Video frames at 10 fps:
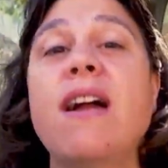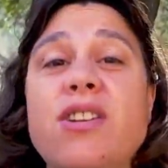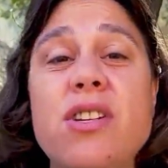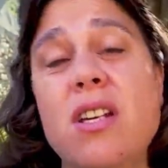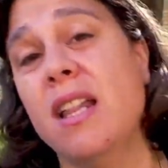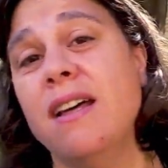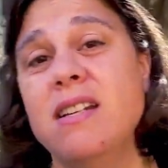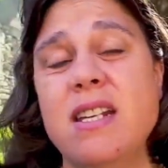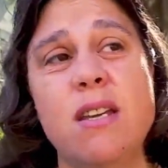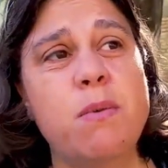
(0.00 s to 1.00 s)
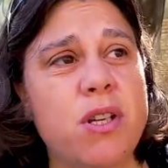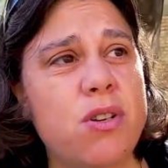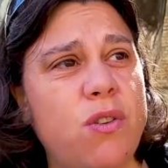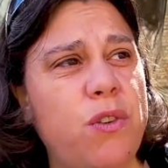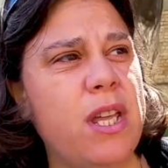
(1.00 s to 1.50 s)
actually allowed to take
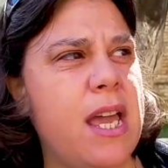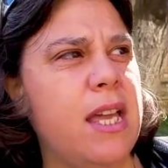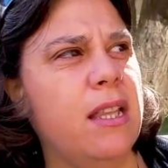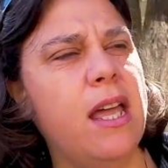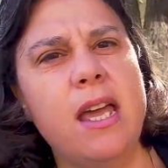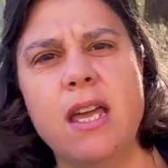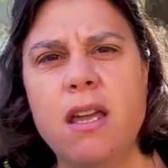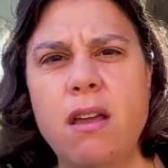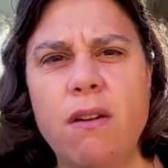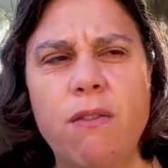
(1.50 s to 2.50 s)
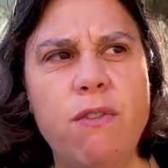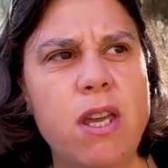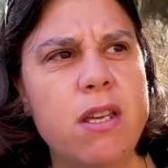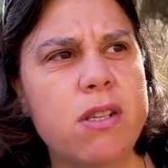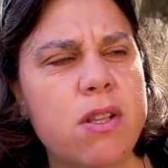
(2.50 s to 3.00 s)
pictures for the 8 lei
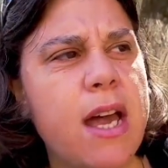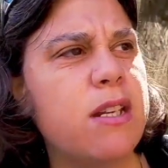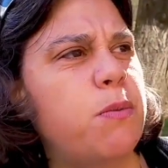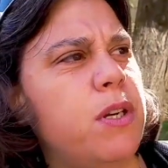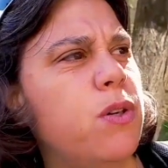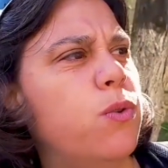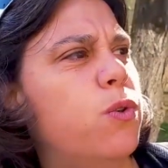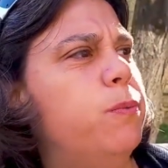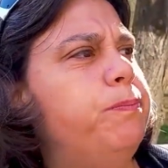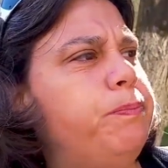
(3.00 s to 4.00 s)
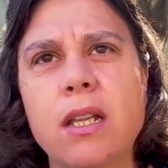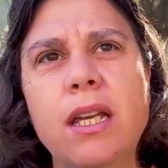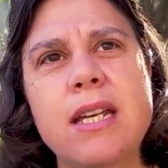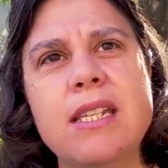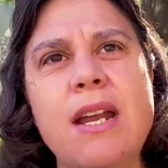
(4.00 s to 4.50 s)
fee, so that's pretty cool.
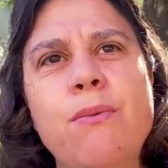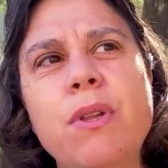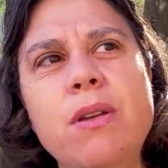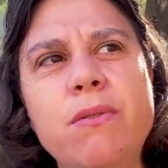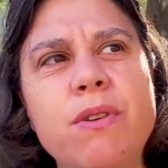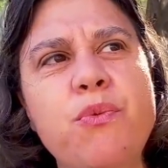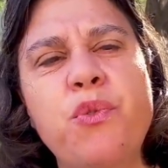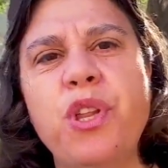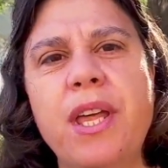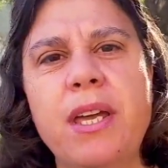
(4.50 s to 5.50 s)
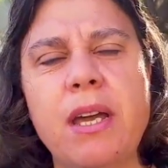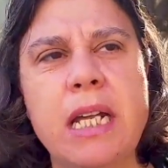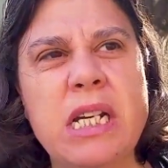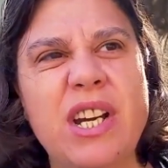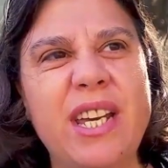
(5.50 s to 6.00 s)
Like I said, I really didn't feel like
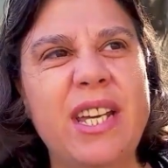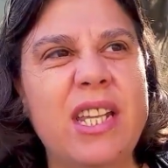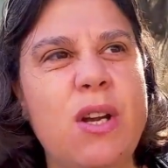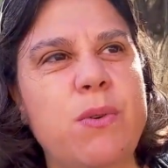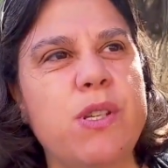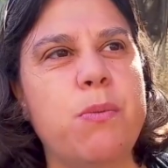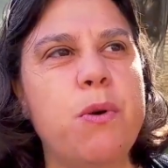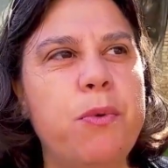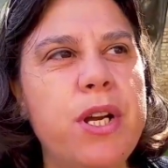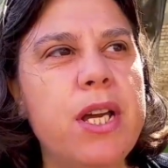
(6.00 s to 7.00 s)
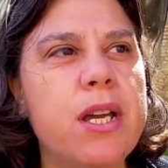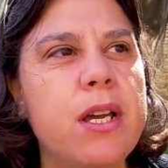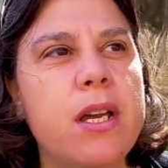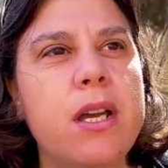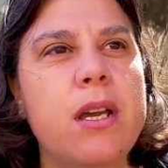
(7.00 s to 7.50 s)
talking in there was appropriate
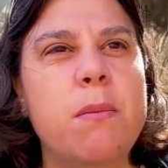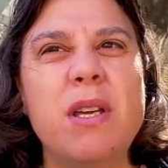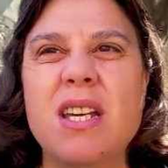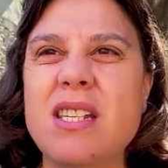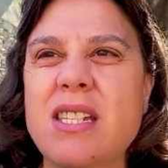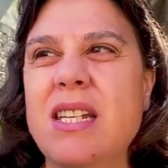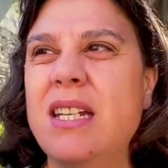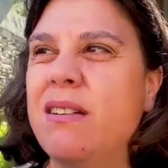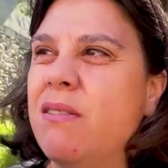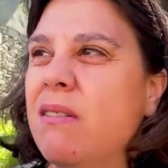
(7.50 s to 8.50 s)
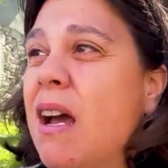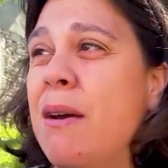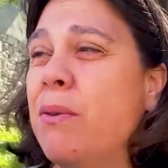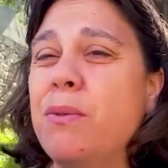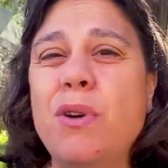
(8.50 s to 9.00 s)
because
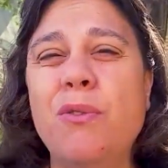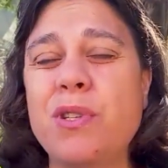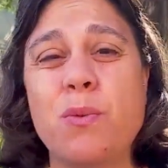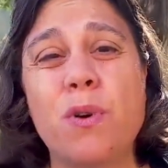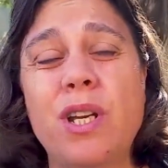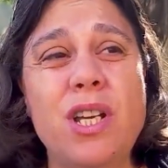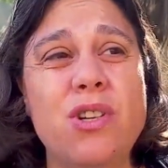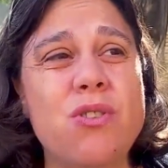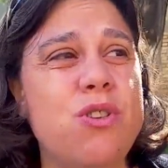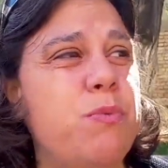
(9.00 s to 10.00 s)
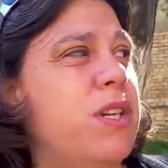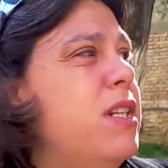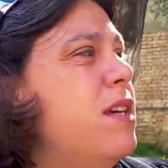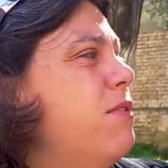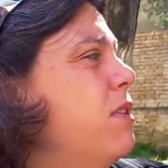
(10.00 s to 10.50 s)
I don't know if it's a working church, but
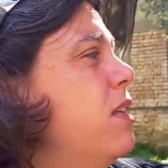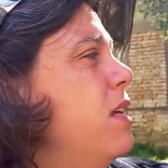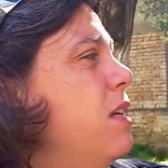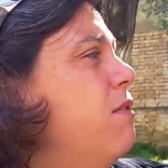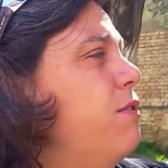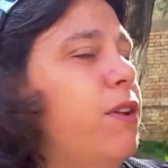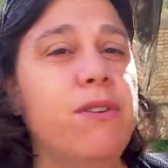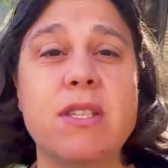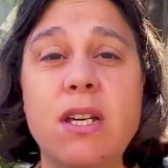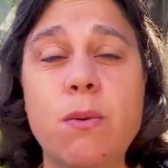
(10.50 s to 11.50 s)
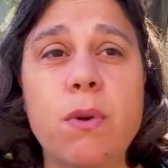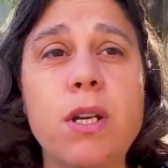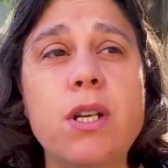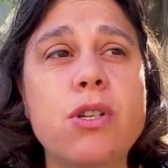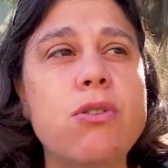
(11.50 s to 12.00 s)
it definitely feels like a
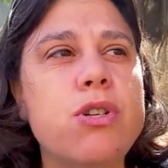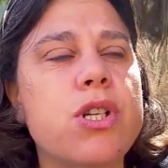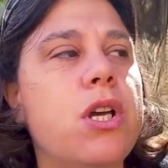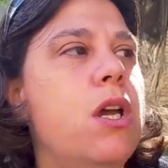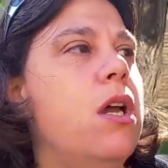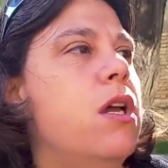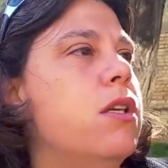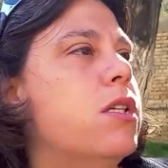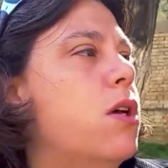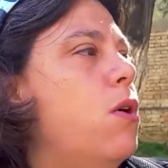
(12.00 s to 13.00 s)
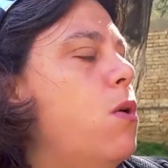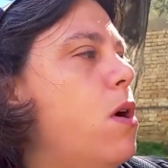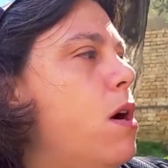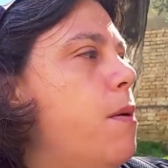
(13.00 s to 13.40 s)
working church. So